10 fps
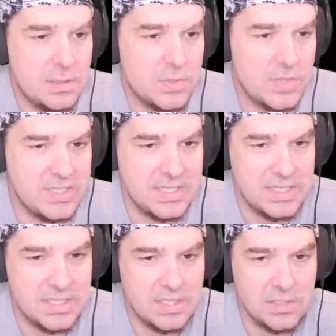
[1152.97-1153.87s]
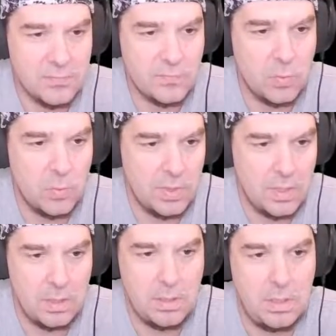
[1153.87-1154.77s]
translates to
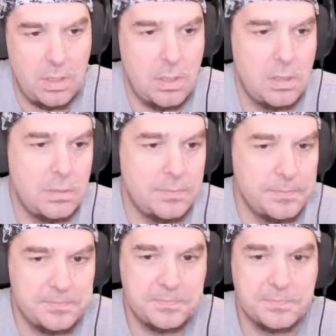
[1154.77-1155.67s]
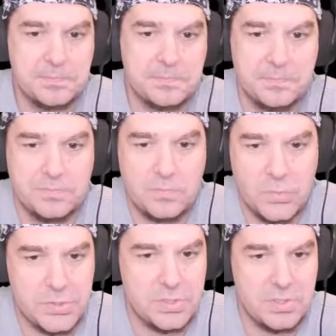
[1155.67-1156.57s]
Formula 1,
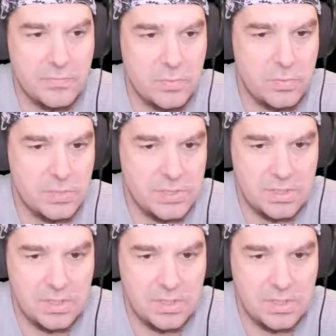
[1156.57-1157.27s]
which is, of course,